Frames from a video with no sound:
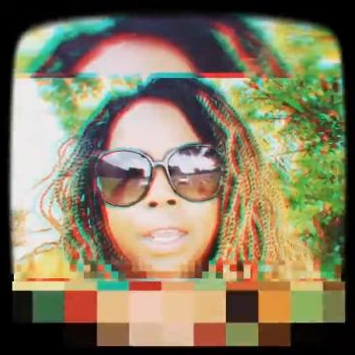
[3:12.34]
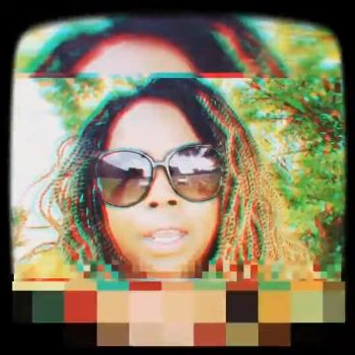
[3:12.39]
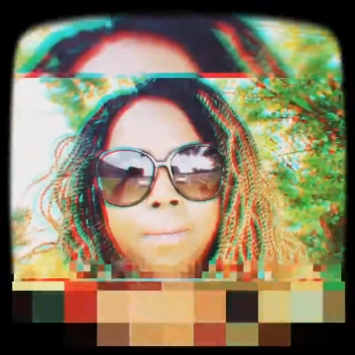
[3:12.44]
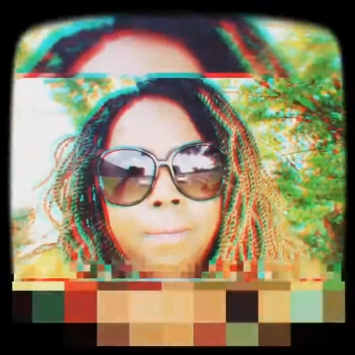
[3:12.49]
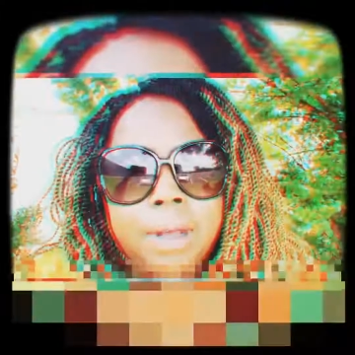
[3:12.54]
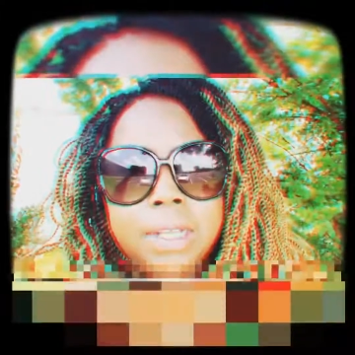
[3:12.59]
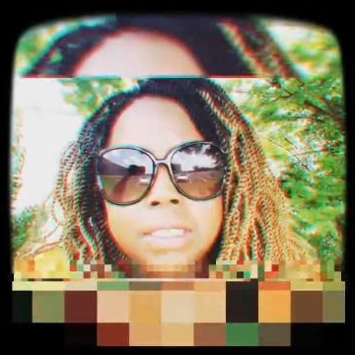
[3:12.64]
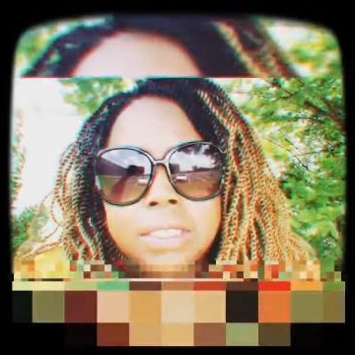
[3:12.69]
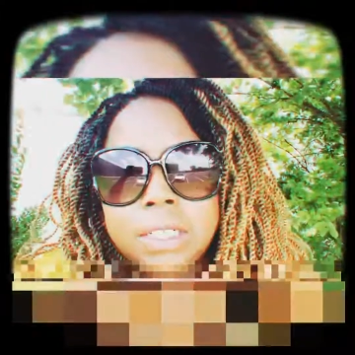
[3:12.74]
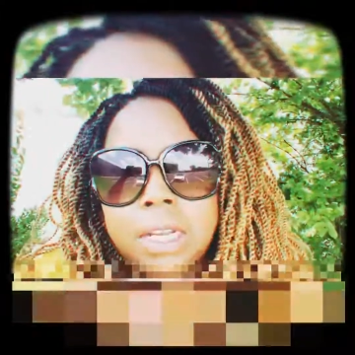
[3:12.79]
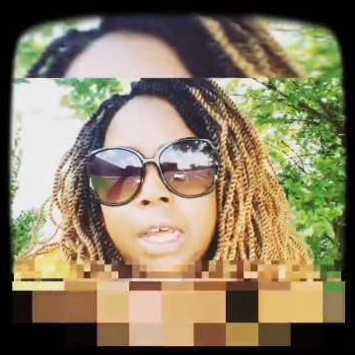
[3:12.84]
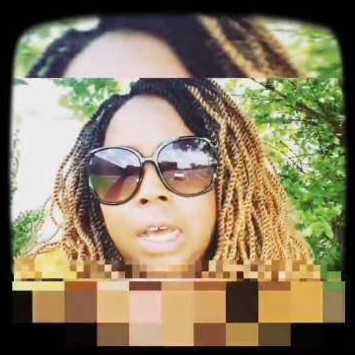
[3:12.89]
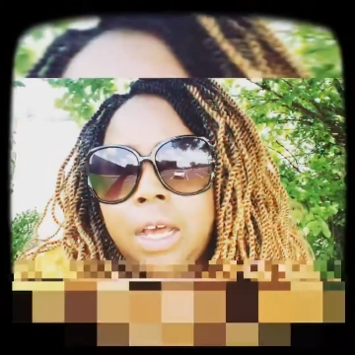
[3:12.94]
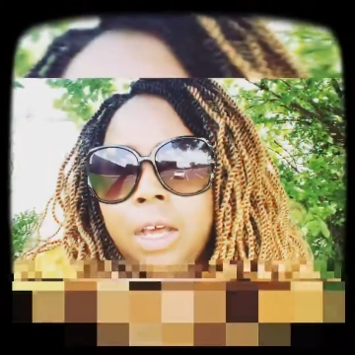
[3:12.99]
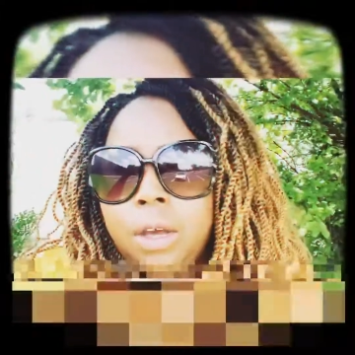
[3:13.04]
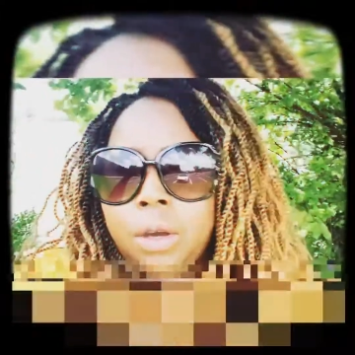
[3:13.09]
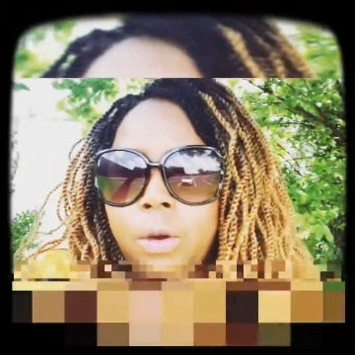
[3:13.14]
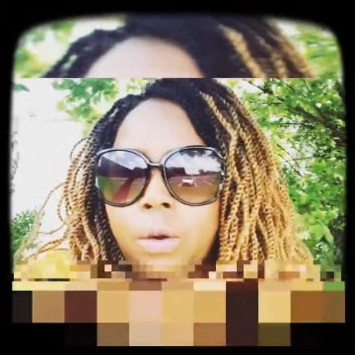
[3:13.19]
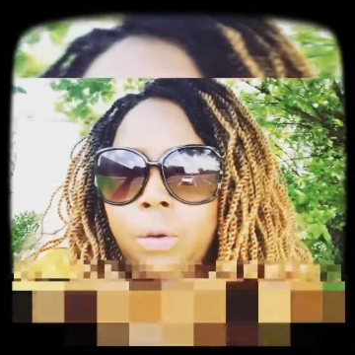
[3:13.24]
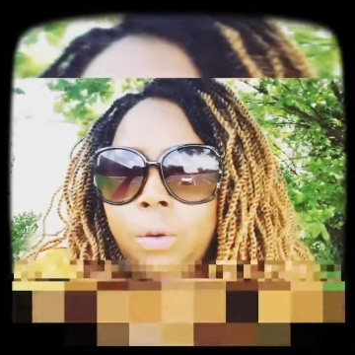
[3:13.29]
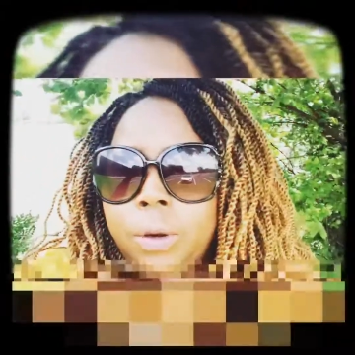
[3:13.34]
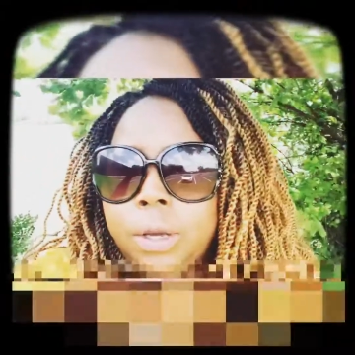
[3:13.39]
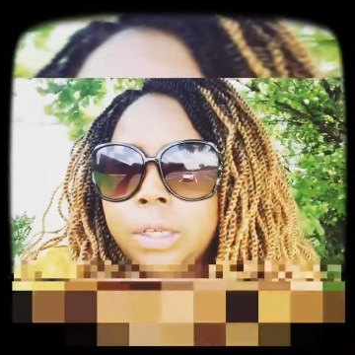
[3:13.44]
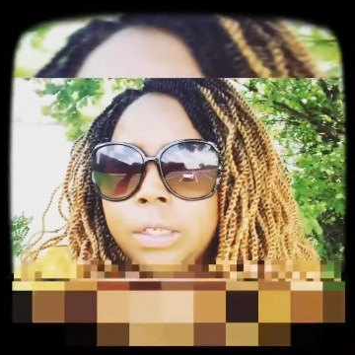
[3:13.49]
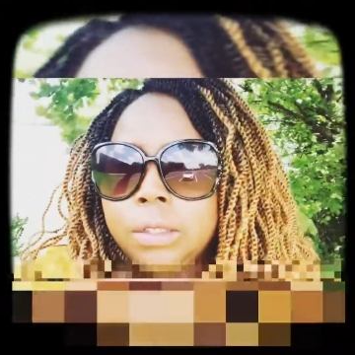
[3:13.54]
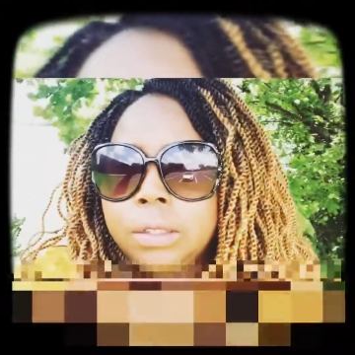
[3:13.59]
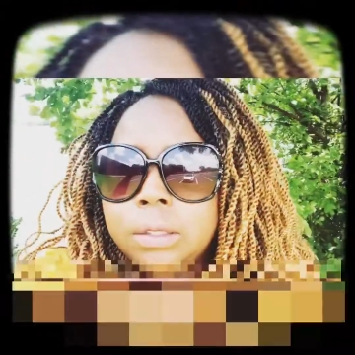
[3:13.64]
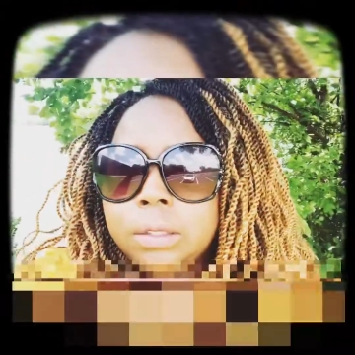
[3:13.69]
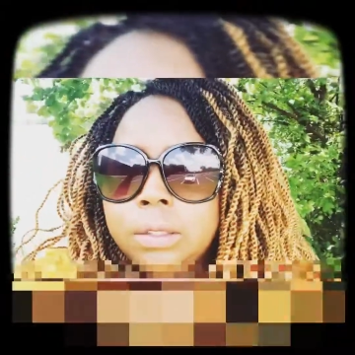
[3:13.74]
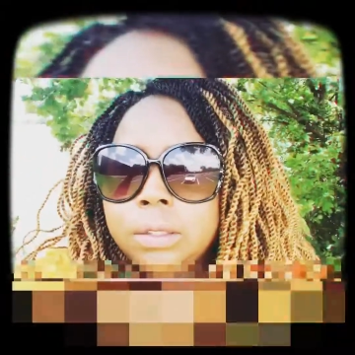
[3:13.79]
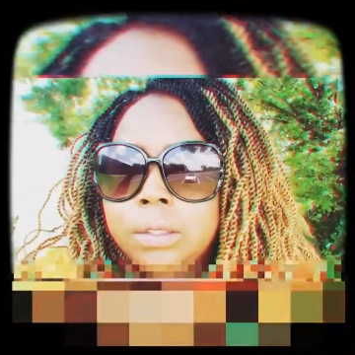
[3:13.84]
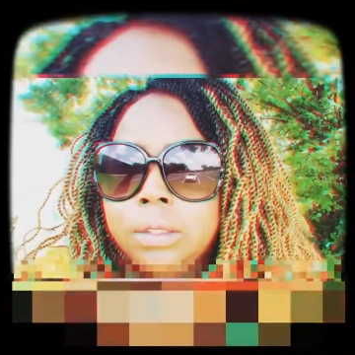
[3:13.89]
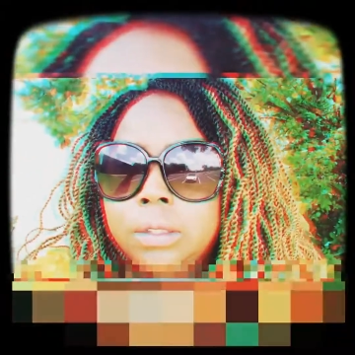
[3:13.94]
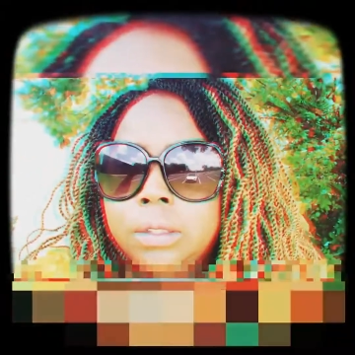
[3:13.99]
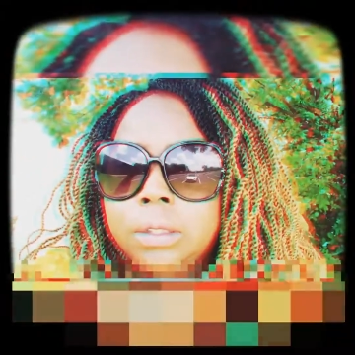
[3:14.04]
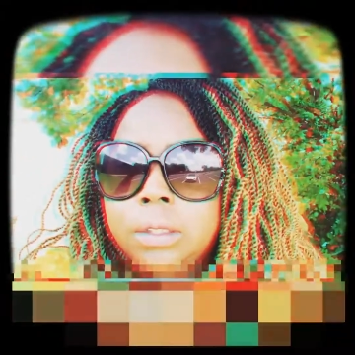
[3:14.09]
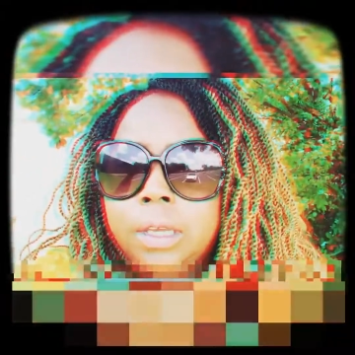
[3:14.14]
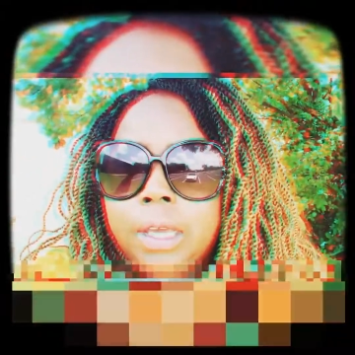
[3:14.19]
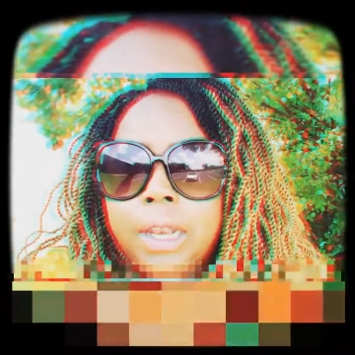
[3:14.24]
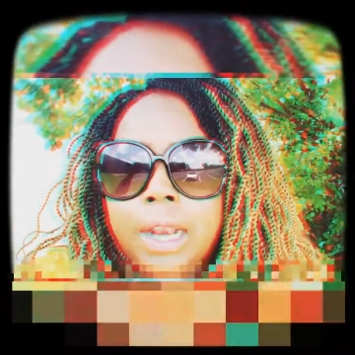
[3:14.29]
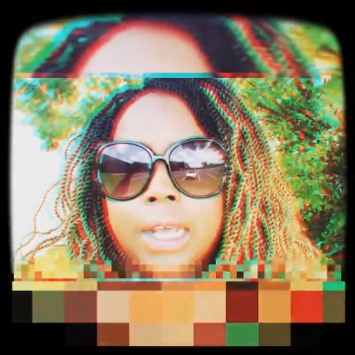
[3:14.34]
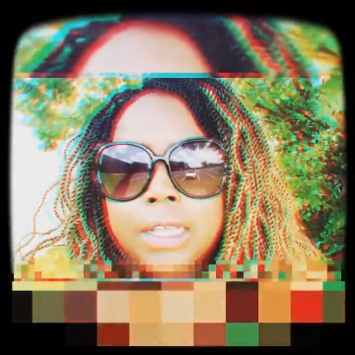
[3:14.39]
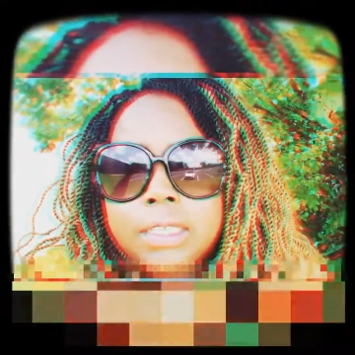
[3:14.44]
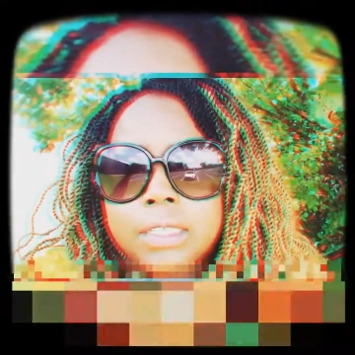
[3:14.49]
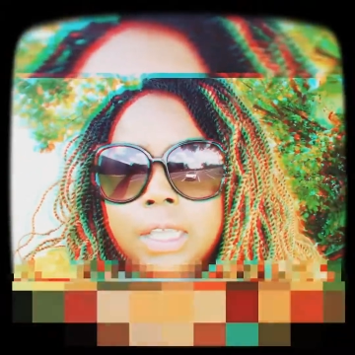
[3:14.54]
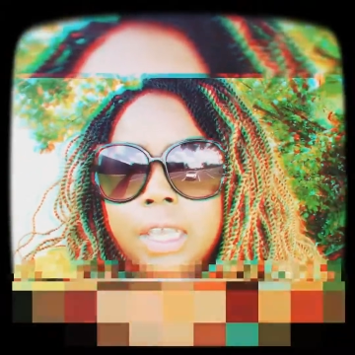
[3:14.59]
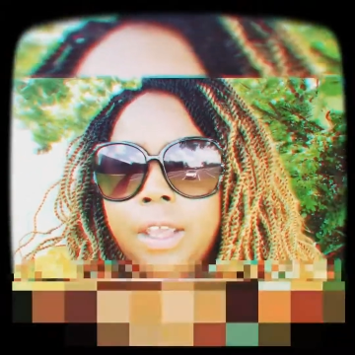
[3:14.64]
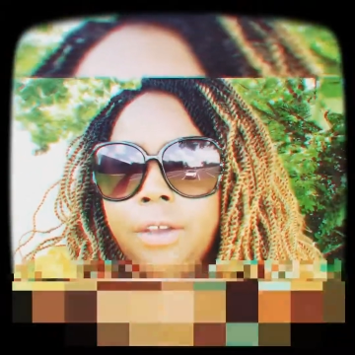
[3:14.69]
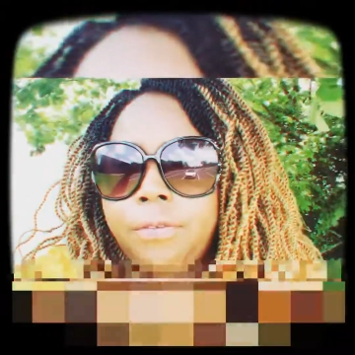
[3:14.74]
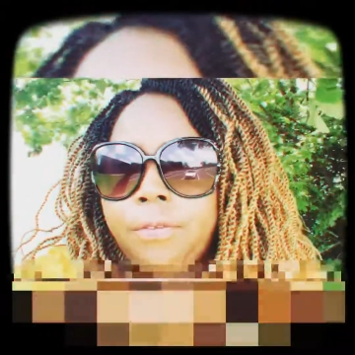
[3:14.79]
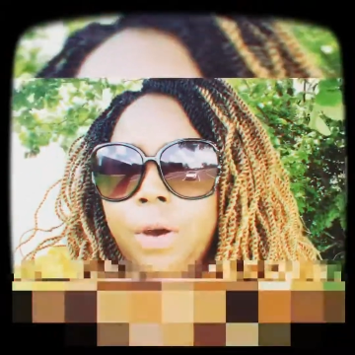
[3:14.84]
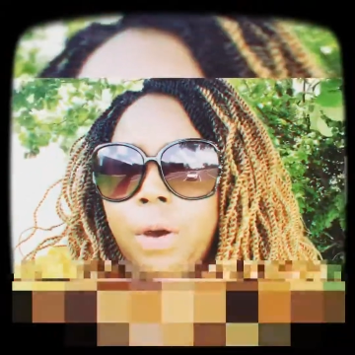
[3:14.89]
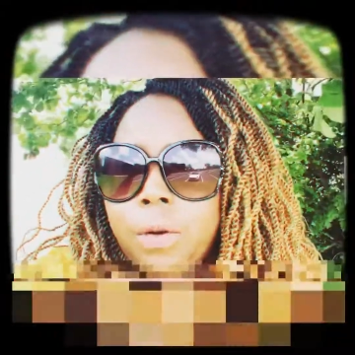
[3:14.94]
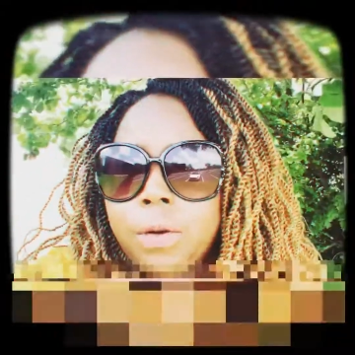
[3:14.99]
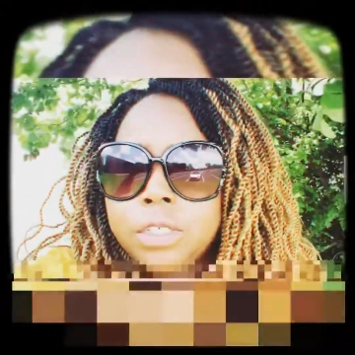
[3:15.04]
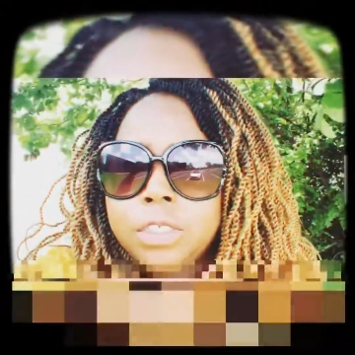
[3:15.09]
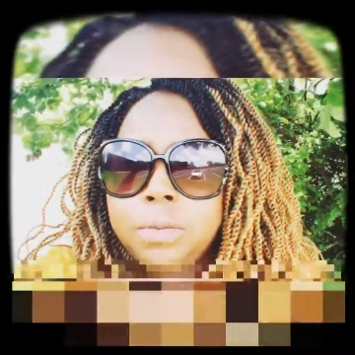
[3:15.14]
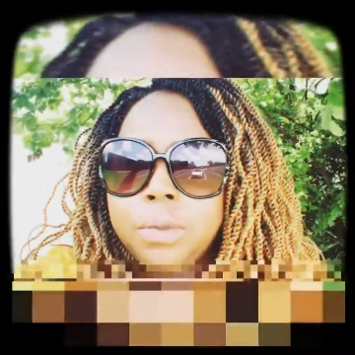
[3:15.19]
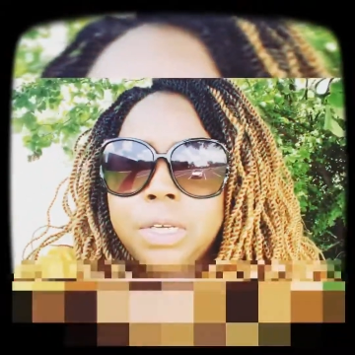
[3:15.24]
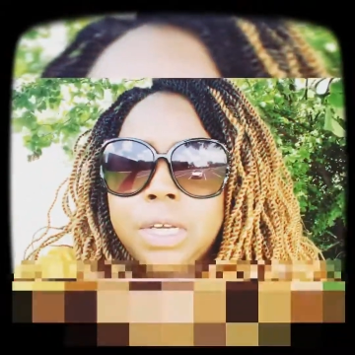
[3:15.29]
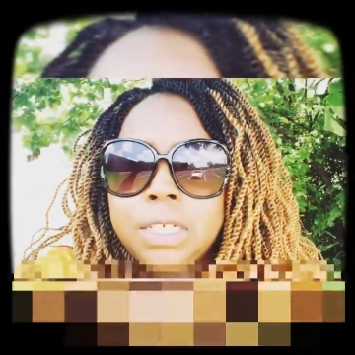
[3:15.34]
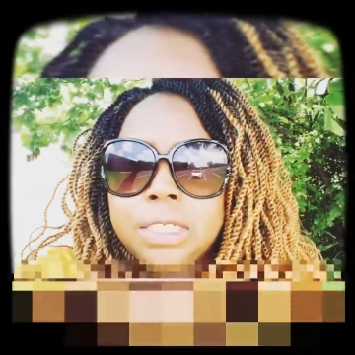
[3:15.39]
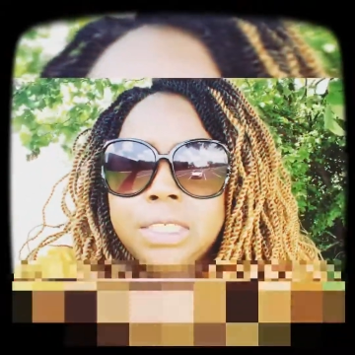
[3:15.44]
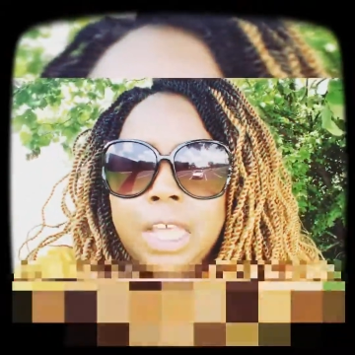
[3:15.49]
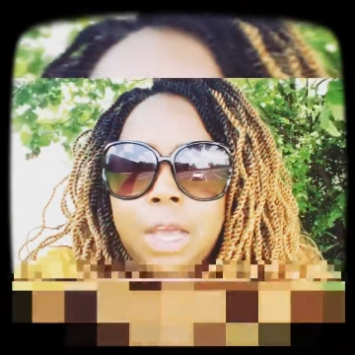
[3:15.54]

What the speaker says: kept my salon going, and I stayed focused, because